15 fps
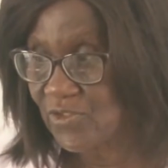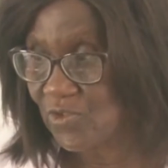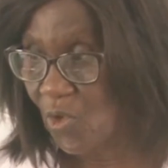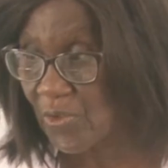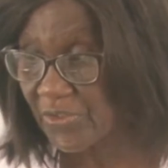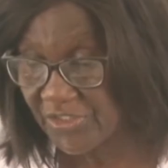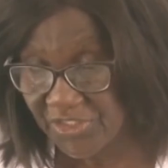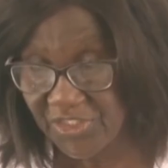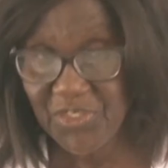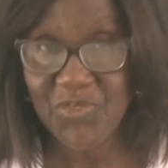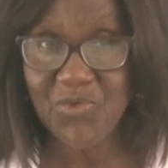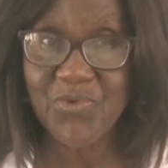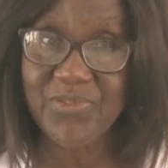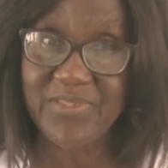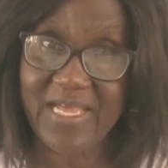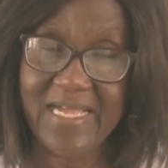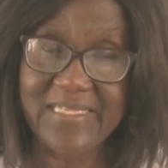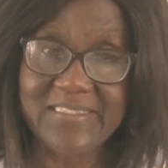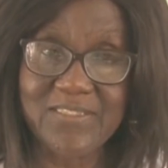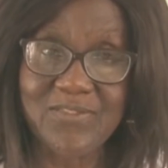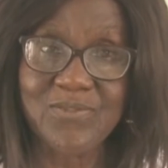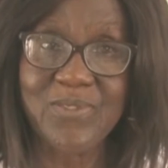continue
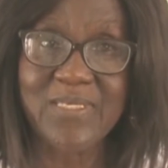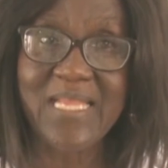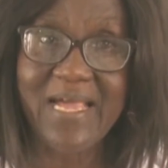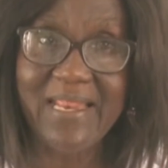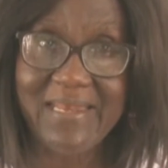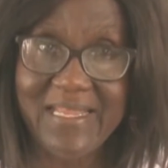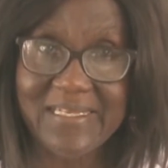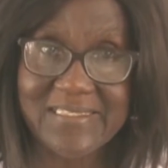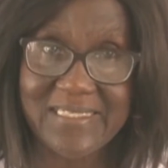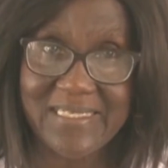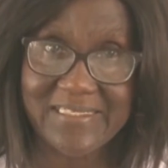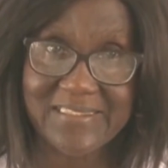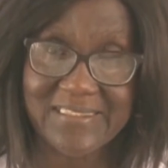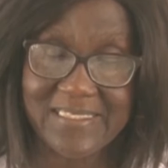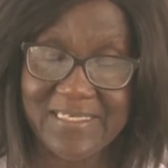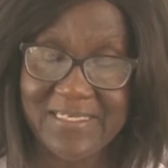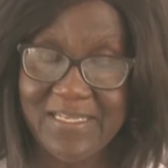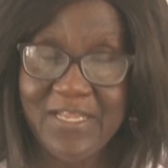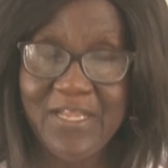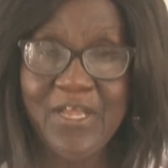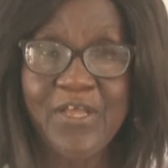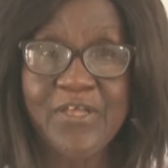that in our next lesson.
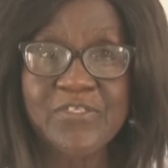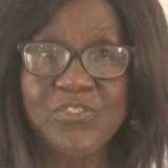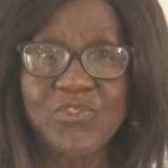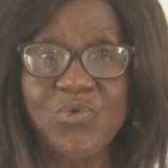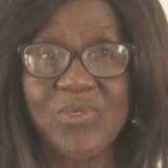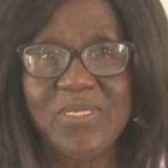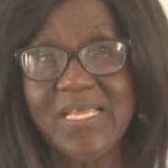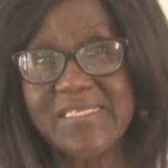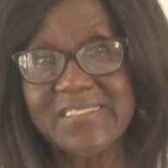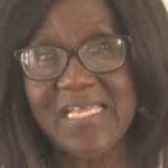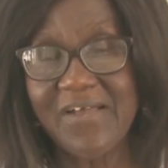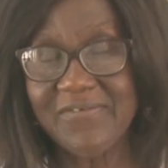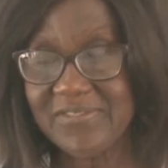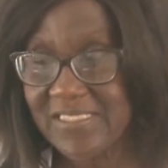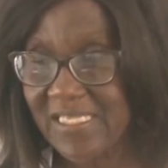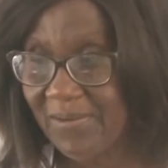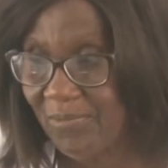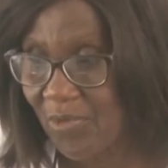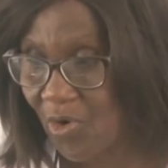So let's have some